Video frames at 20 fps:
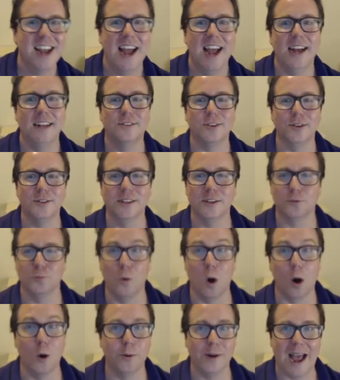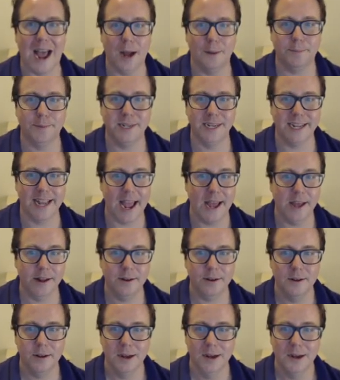and so this won't happen
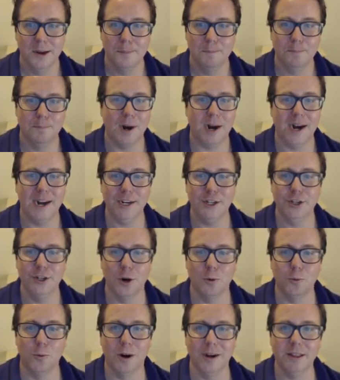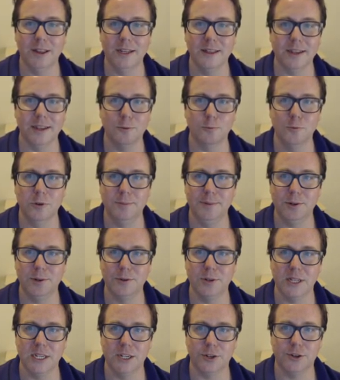again. But you know, one thing that would be
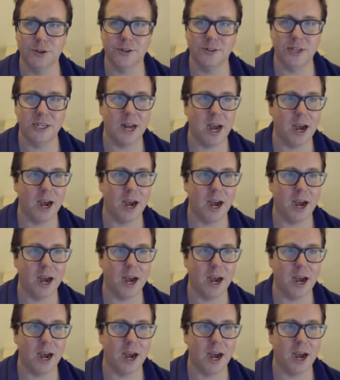really interesting,